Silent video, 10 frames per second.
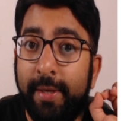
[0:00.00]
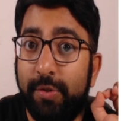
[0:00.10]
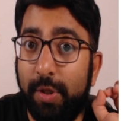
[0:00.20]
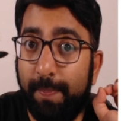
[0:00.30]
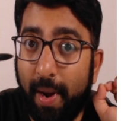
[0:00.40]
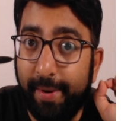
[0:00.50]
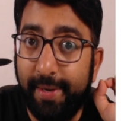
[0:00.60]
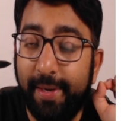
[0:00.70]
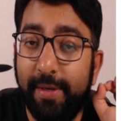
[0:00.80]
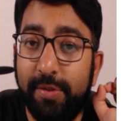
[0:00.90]
So the
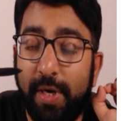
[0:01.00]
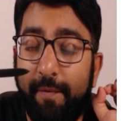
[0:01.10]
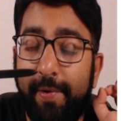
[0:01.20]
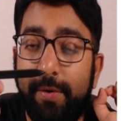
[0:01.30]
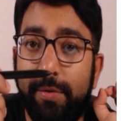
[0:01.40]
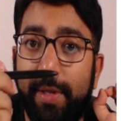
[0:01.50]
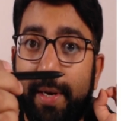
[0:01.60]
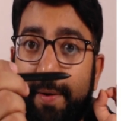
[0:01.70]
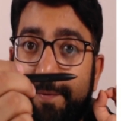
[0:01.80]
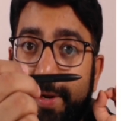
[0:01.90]
particle is traveling to the
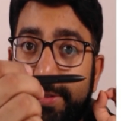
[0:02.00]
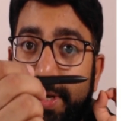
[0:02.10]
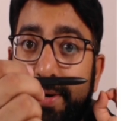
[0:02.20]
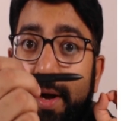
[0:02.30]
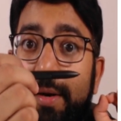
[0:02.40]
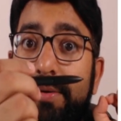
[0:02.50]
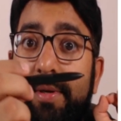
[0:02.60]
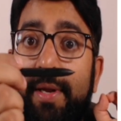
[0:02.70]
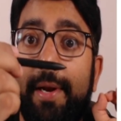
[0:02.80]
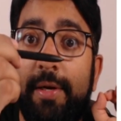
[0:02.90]
left hand side
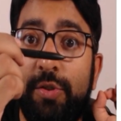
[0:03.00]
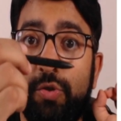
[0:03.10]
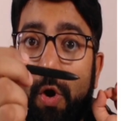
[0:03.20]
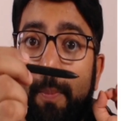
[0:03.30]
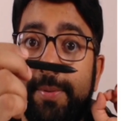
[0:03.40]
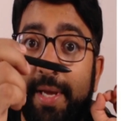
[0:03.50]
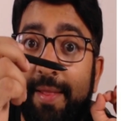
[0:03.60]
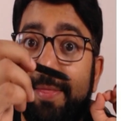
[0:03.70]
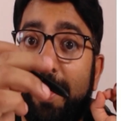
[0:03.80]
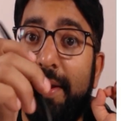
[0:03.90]
until it stops
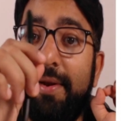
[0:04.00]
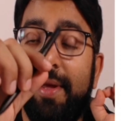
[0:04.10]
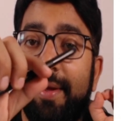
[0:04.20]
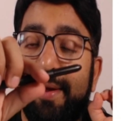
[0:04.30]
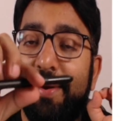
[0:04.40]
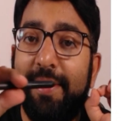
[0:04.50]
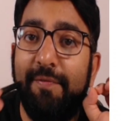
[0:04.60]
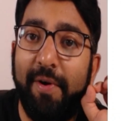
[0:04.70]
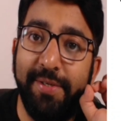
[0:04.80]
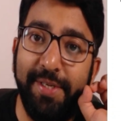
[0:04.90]
and then it
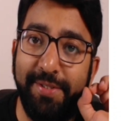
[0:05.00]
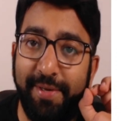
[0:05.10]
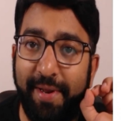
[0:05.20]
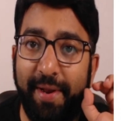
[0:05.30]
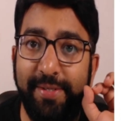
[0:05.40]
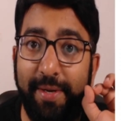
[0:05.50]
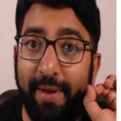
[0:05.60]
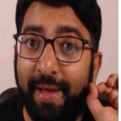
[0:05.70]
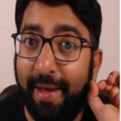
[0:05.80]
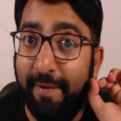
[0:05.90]
reverses the direction.